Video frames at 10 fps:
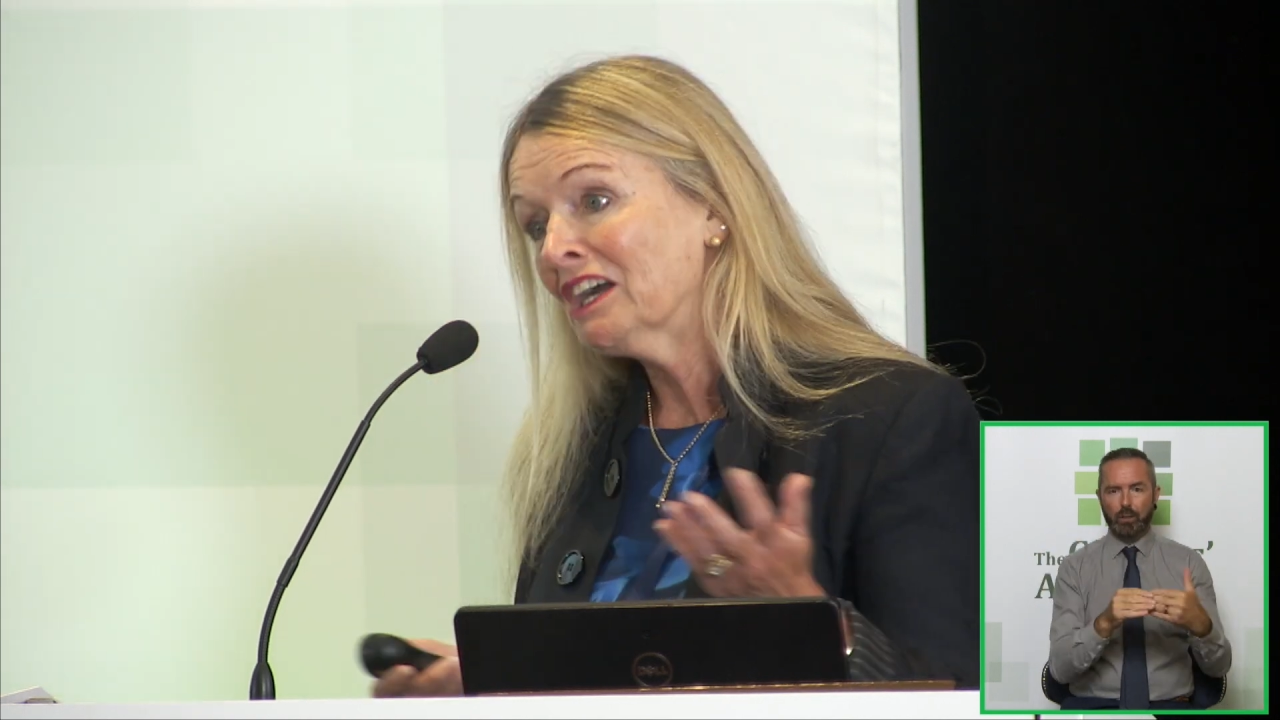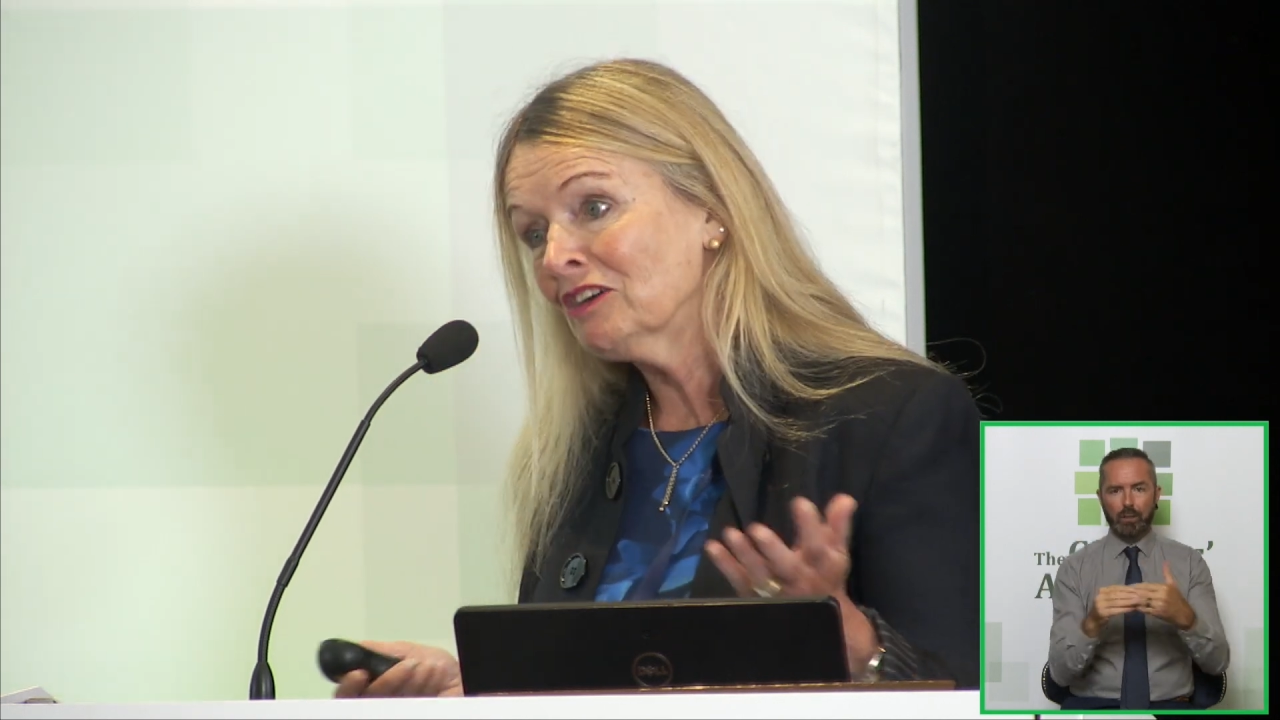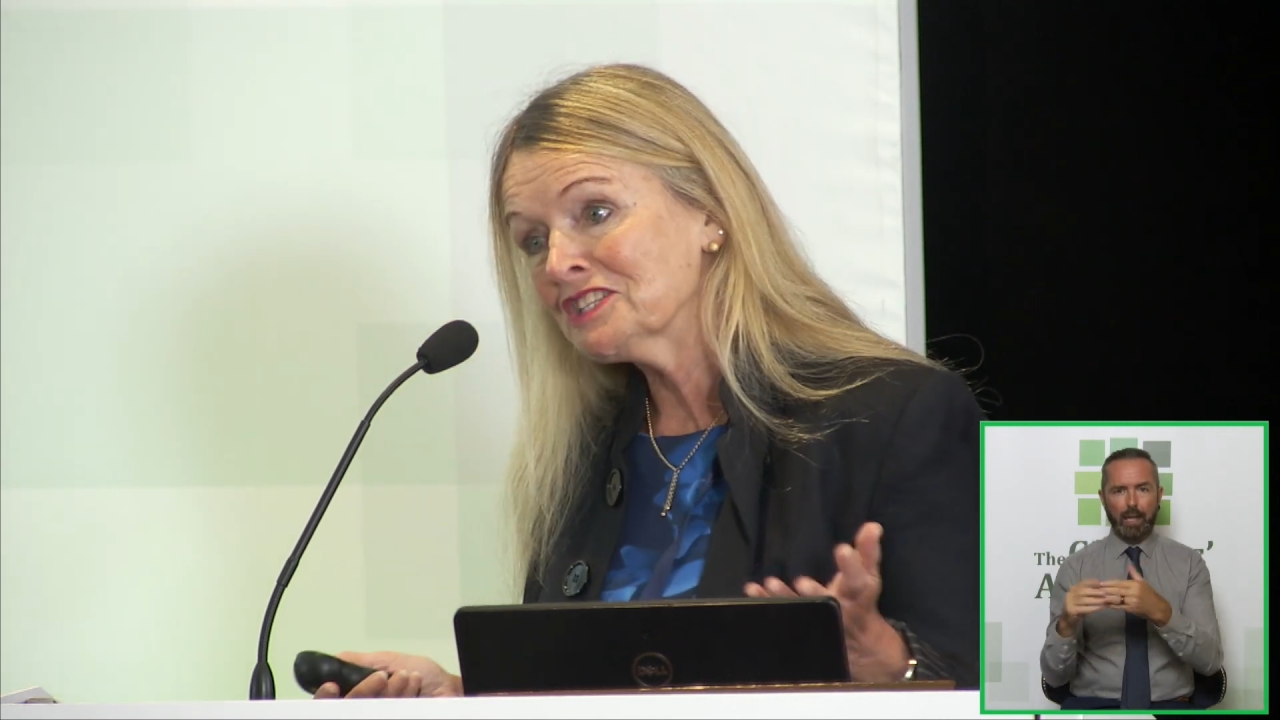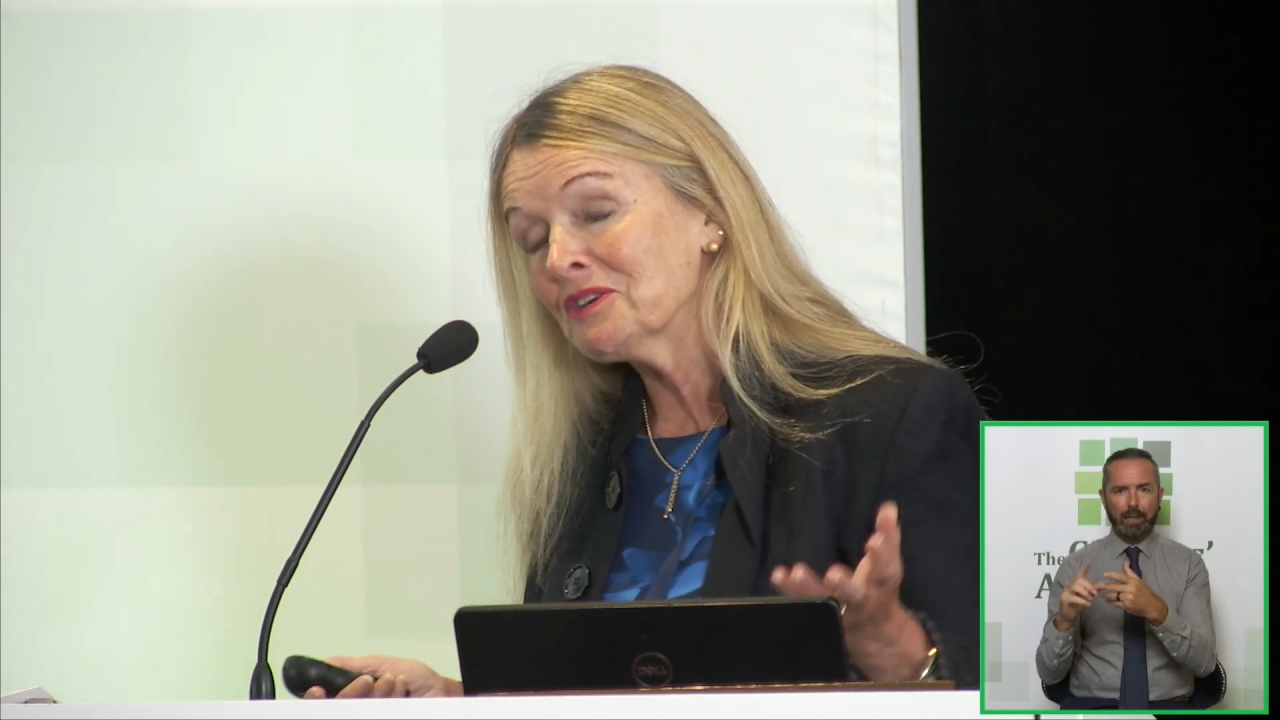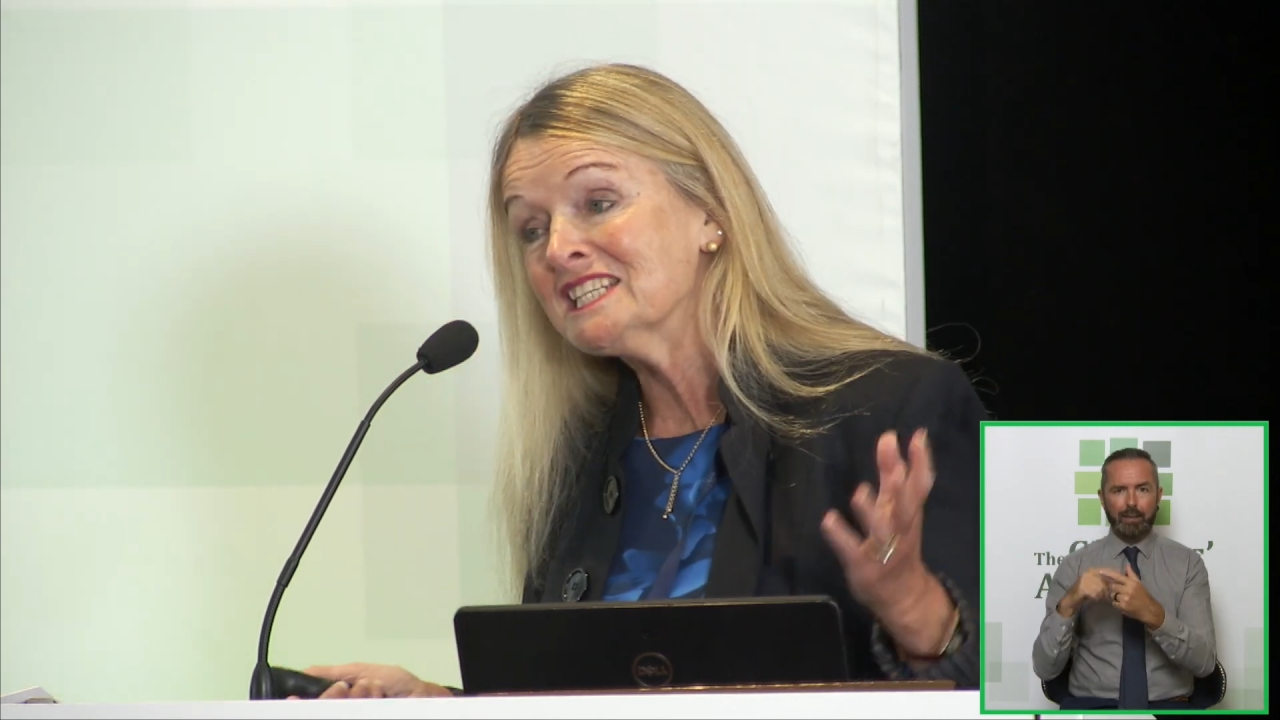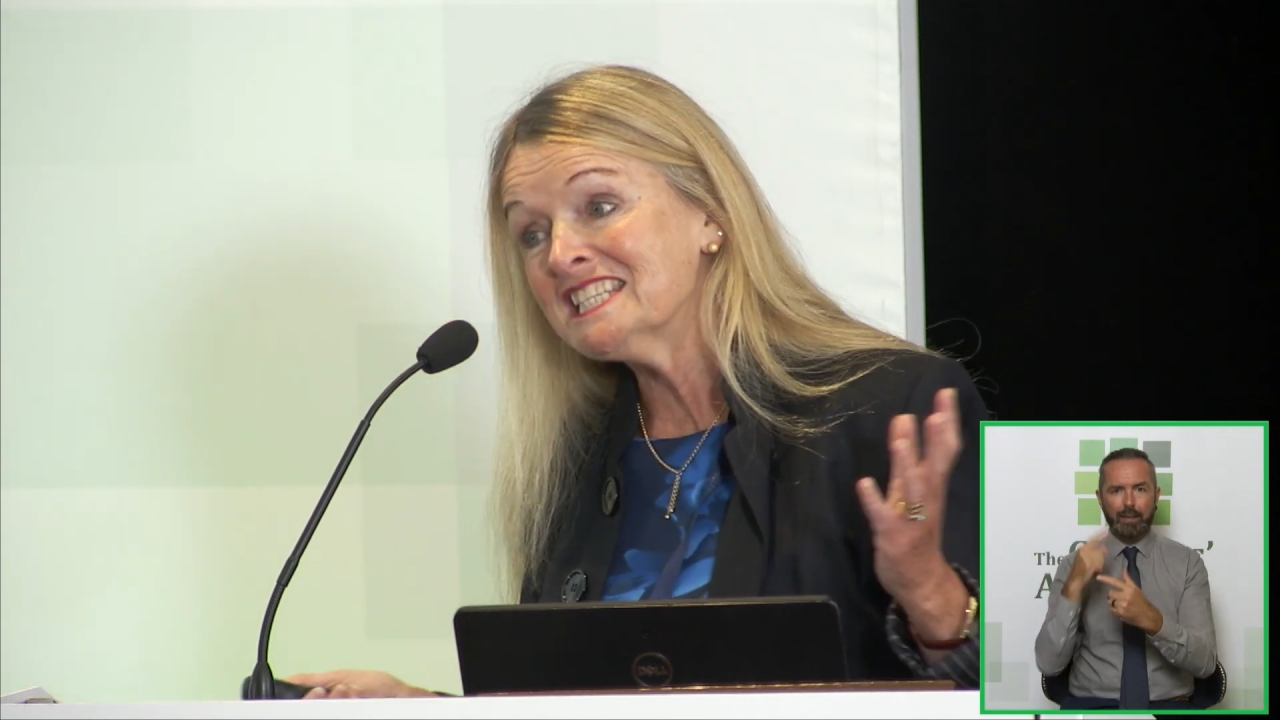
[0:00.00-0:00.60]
also a